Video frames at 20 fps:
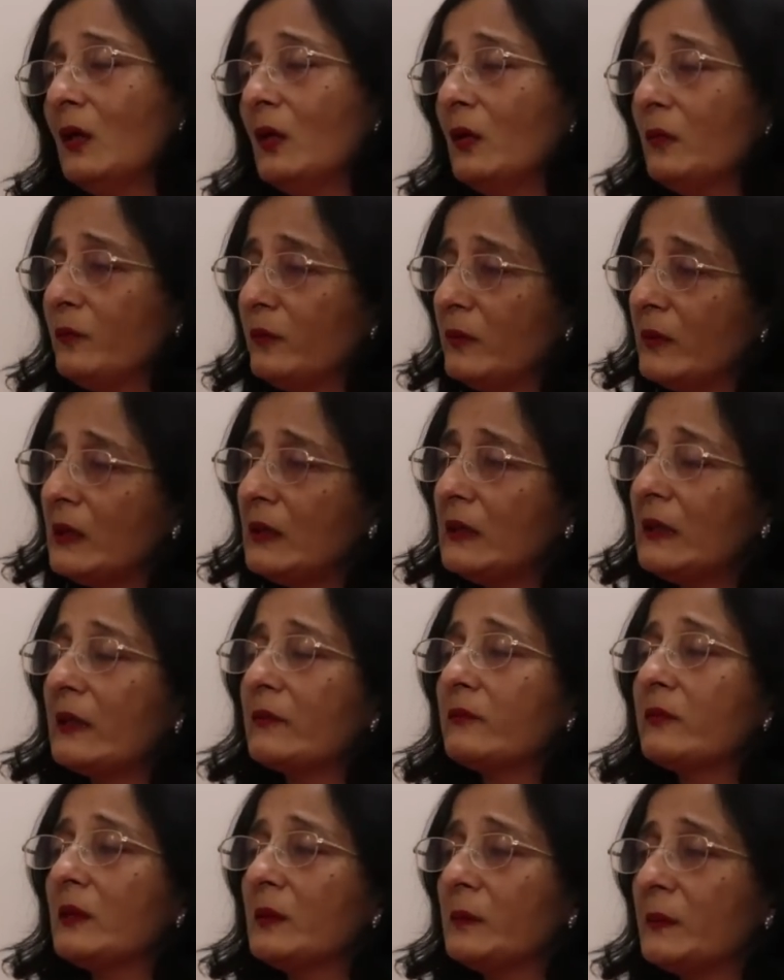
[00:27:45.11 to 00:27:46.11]
Hopefully
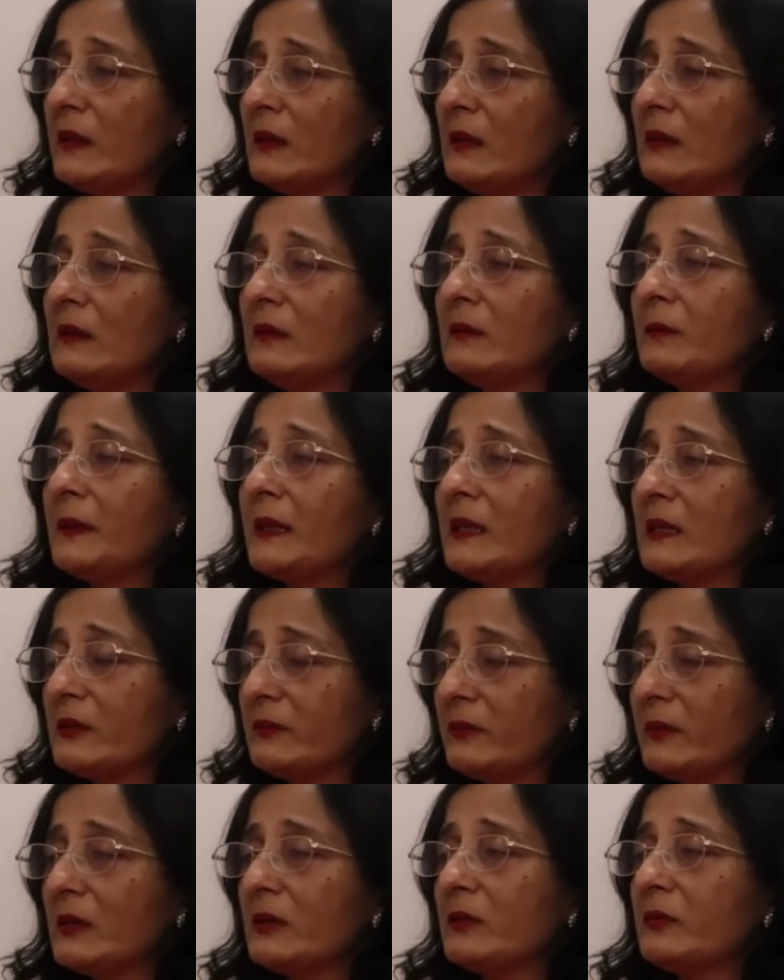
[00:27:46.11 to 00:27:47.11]
that will be in
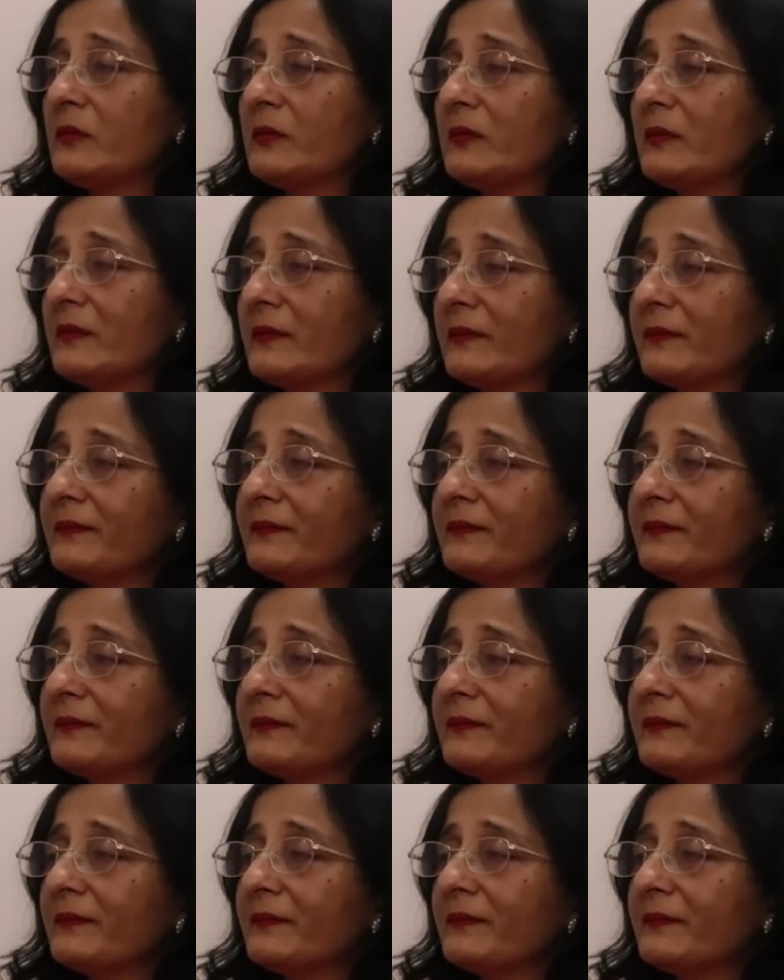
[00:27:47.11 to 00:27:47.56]
place very soon.